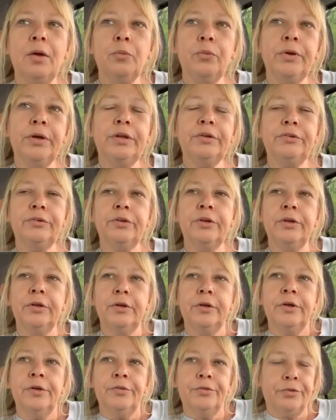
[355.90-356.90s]
I went
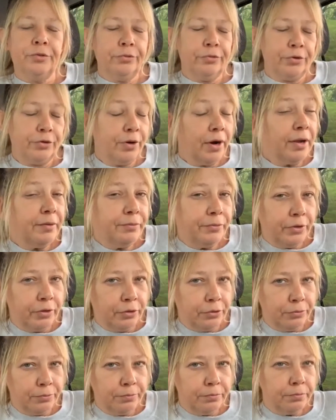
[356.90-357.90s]
through the
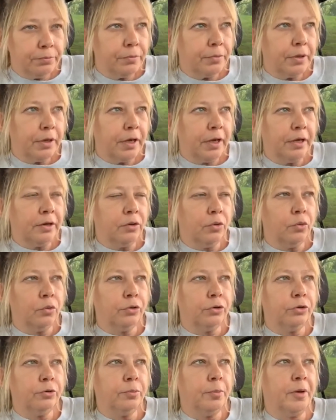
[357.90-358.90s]
drive-thru and
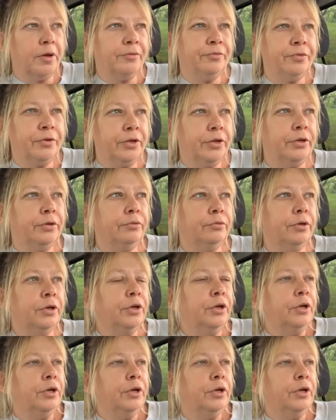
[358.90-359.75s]
ordered my food.